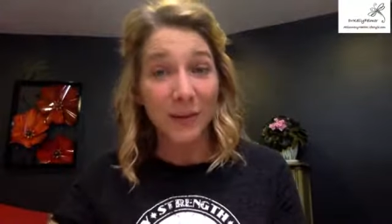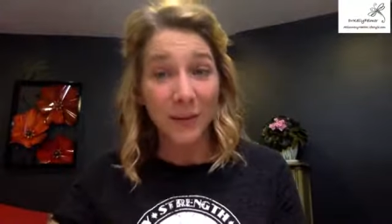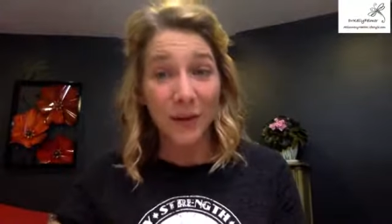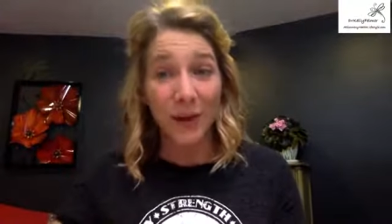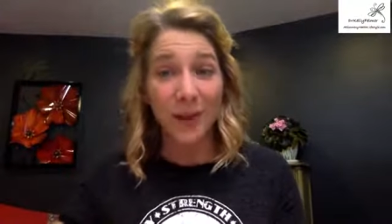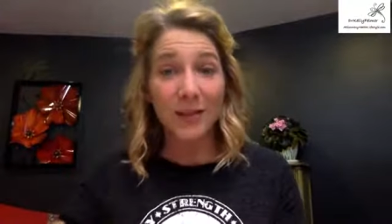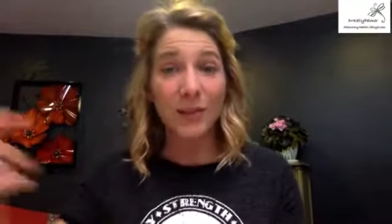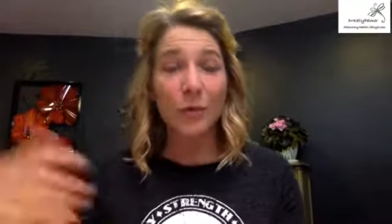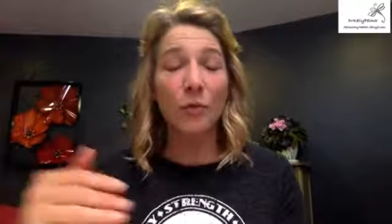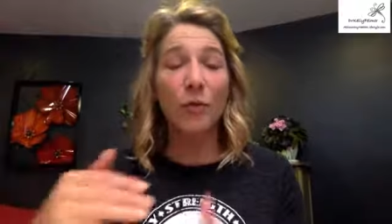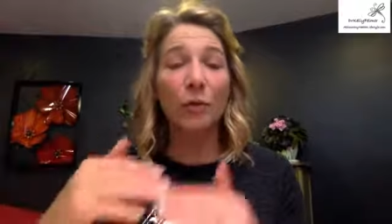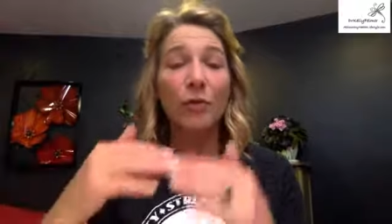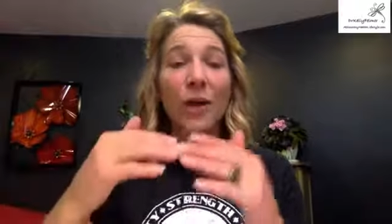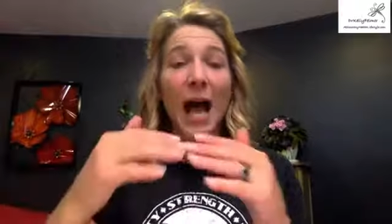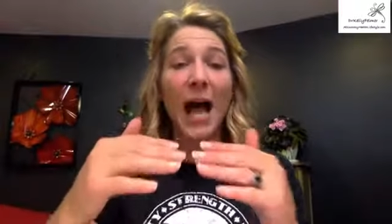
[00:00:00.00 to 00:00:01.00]
Okay. So
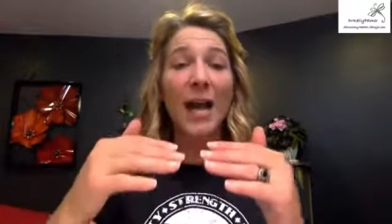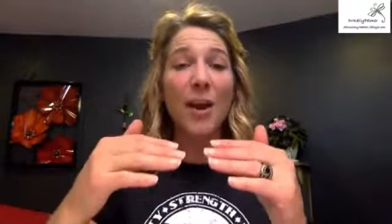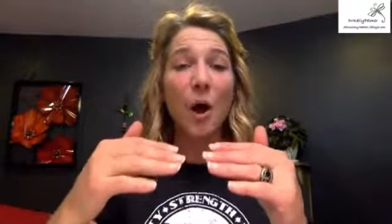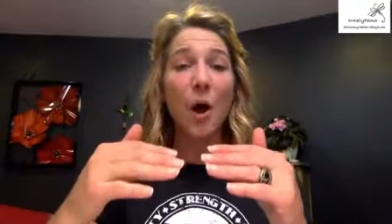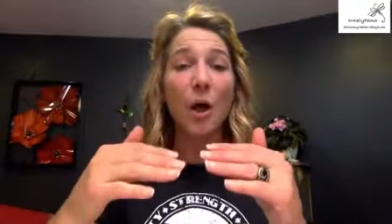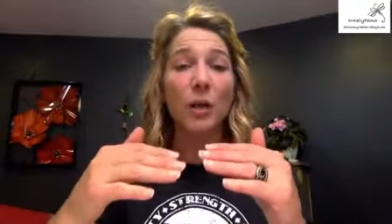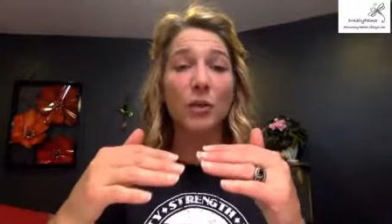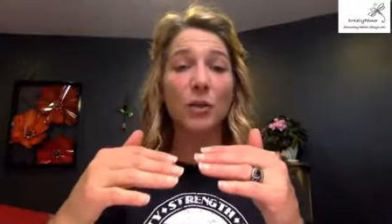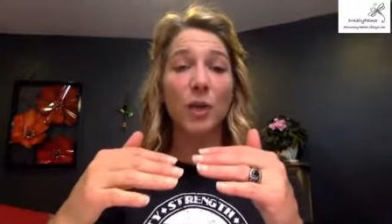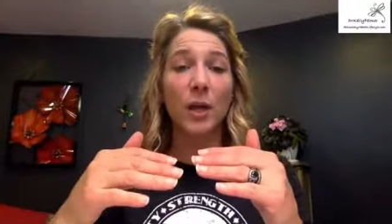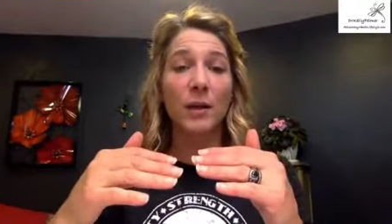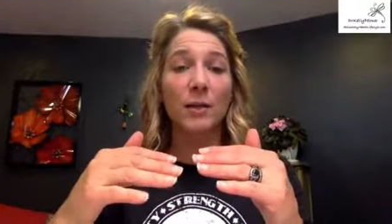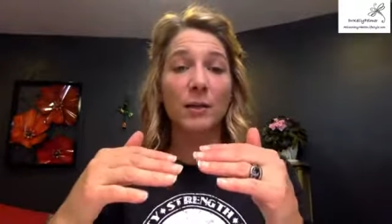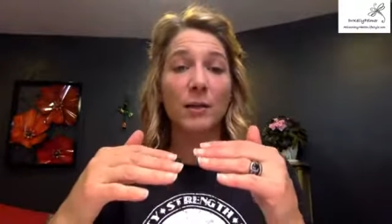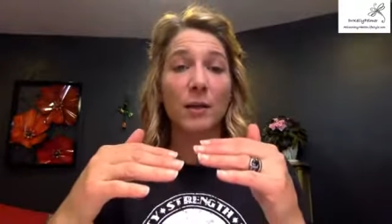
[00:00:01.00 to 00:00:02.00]
they're not all
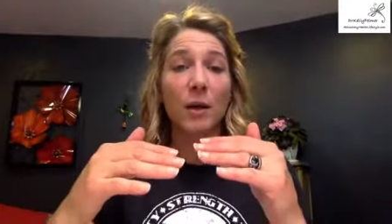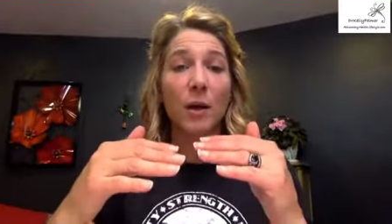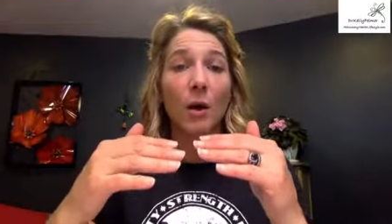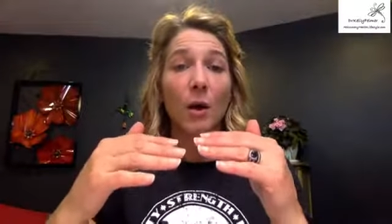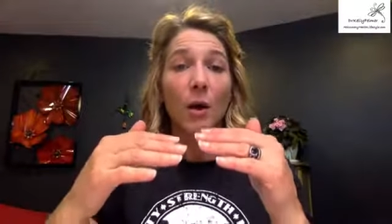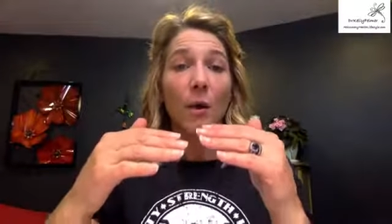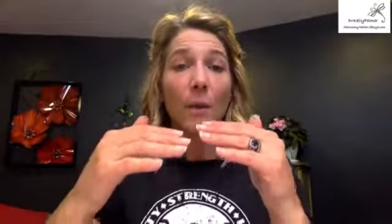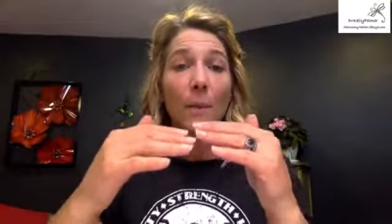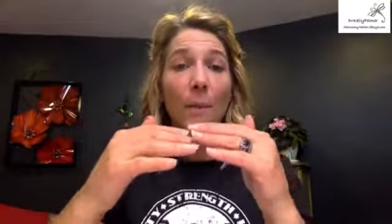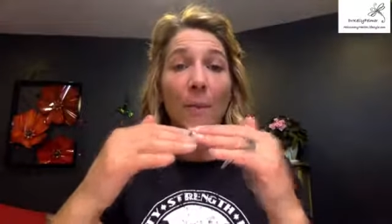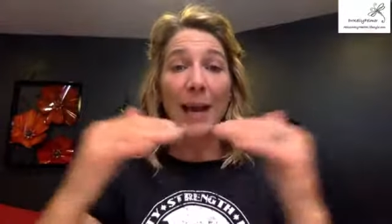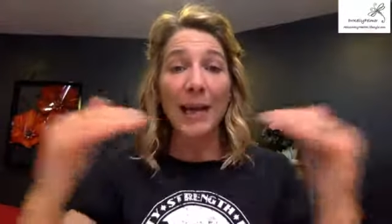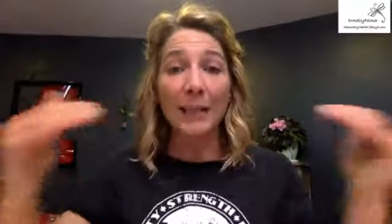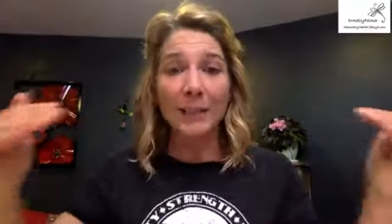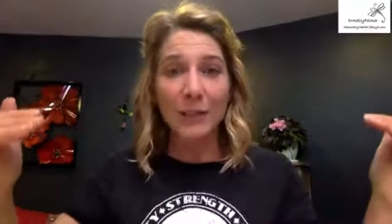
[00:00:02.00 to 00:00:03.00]
just
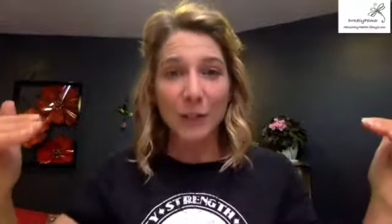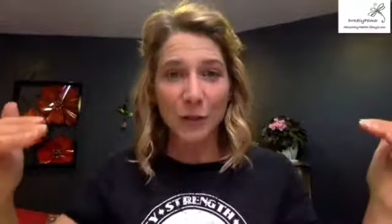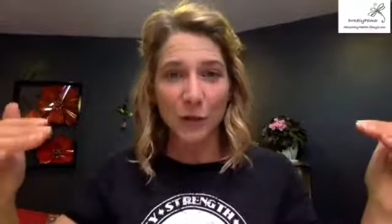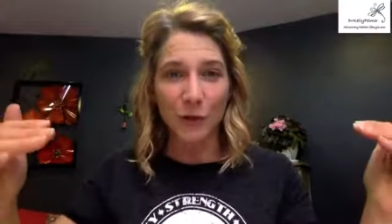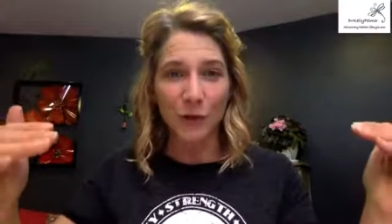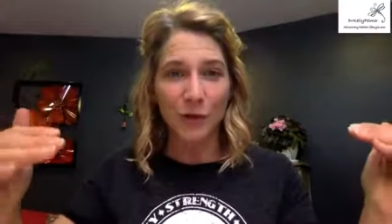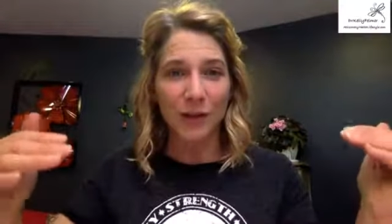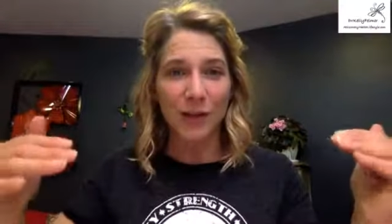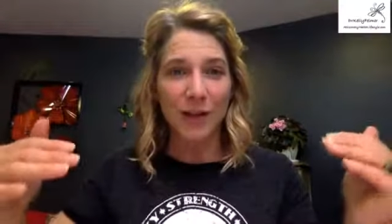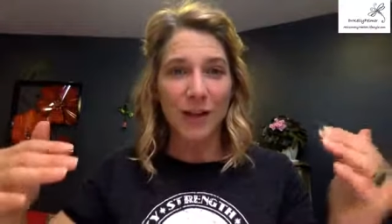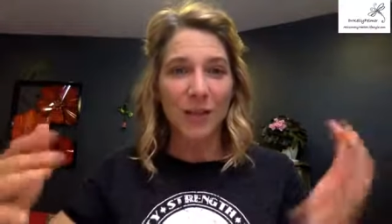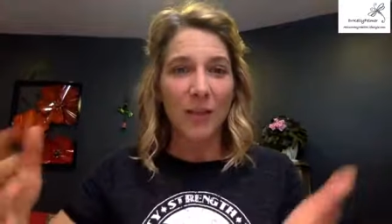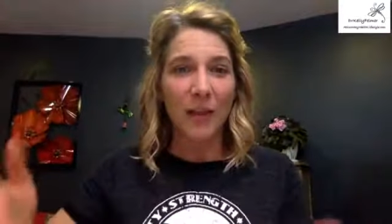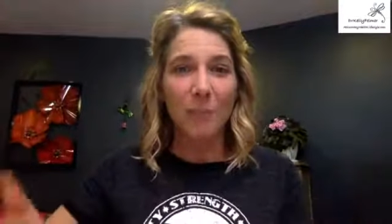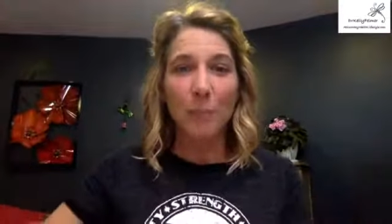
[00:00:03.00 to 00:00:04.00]
balancers.
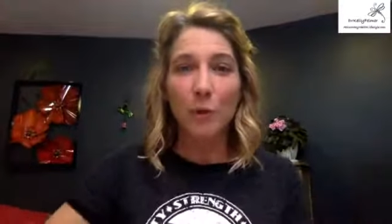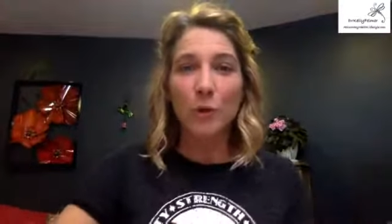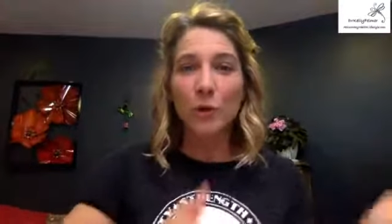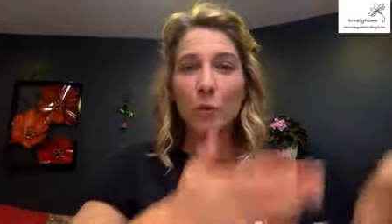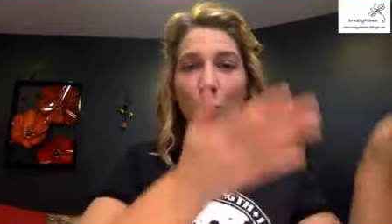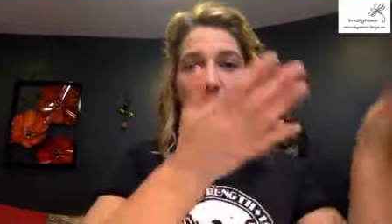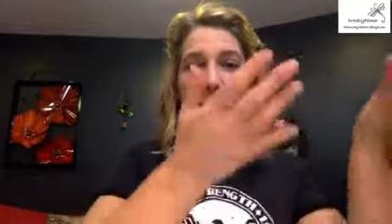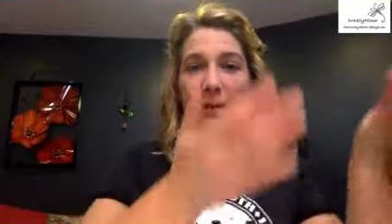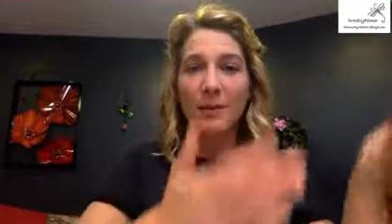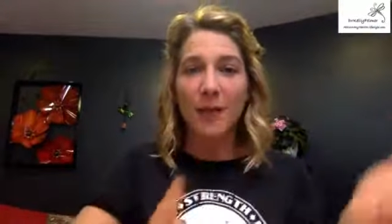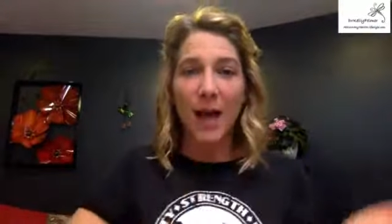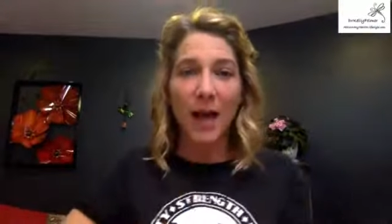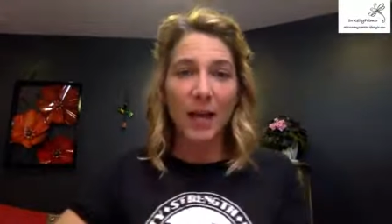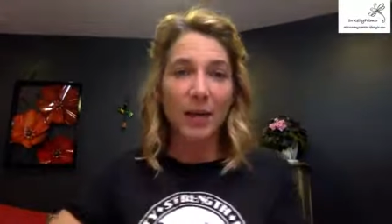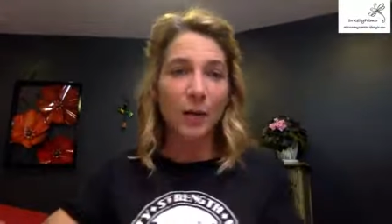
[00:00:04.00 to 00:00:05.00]
They push one
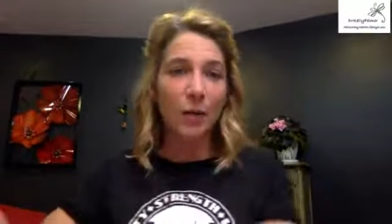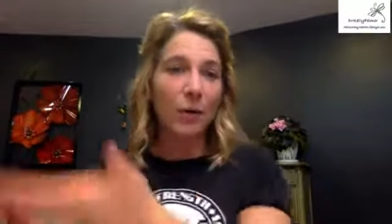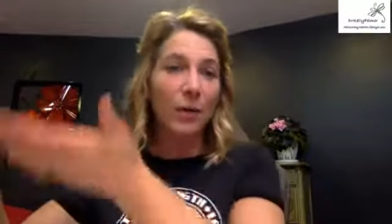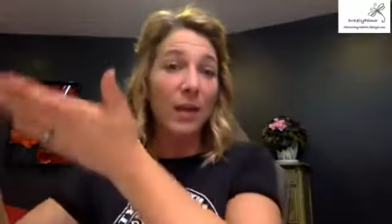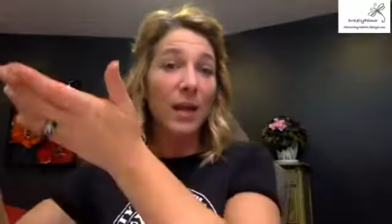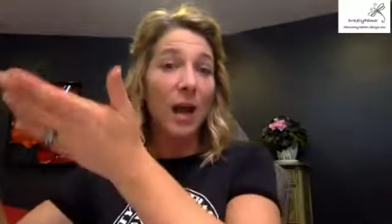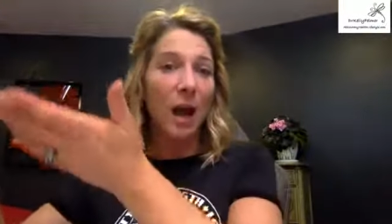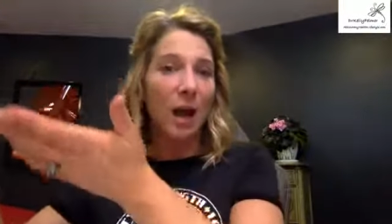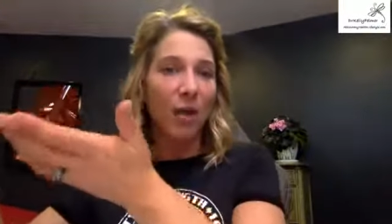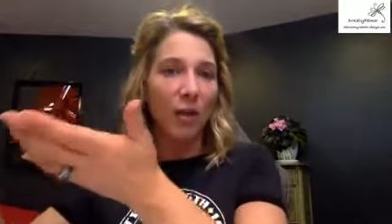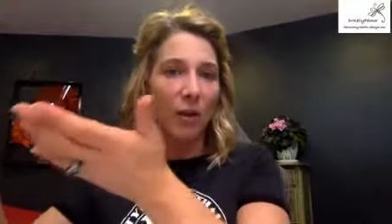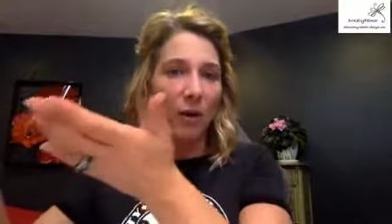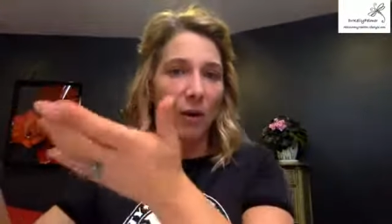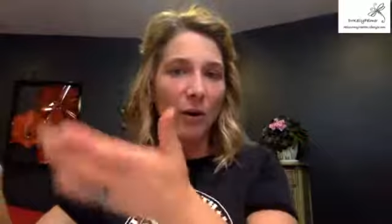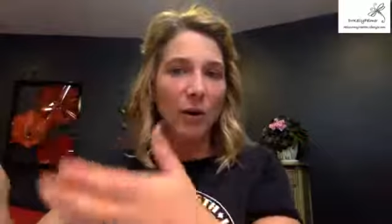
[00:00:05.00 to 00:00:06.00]
side or the
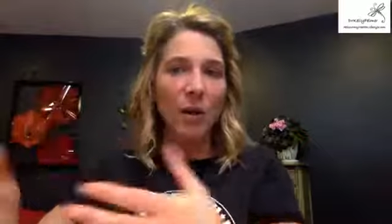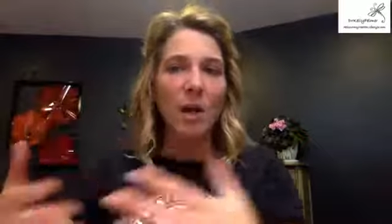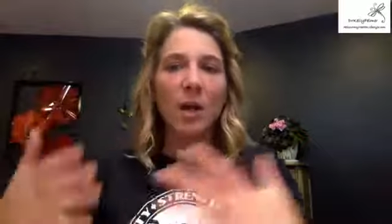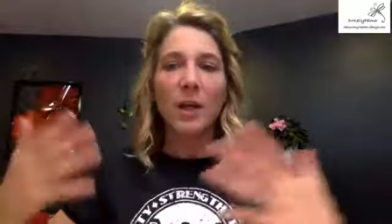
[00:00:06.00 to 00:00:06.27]
other.